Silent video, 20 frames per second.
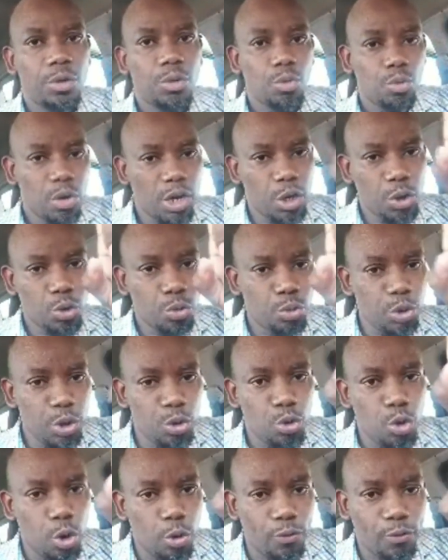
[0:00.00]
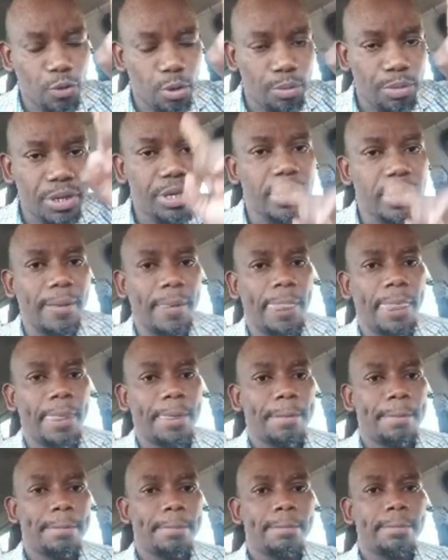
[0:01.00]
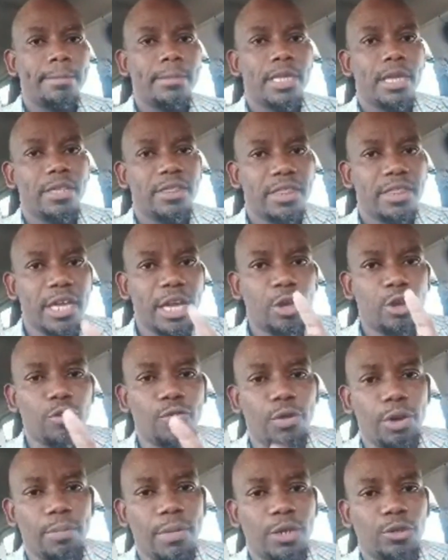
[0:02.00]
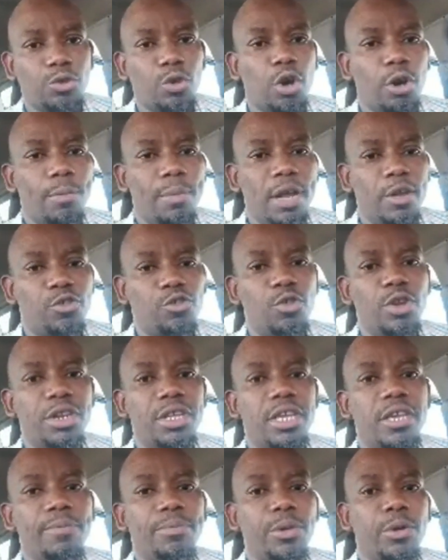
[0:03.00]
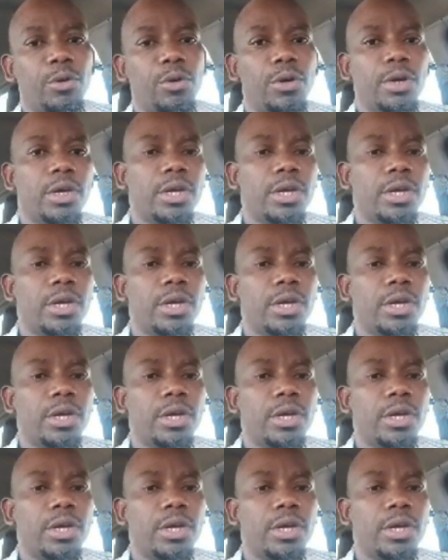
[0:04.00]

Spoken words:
Where do we go from here? Thank you very much. God bless you and keep you.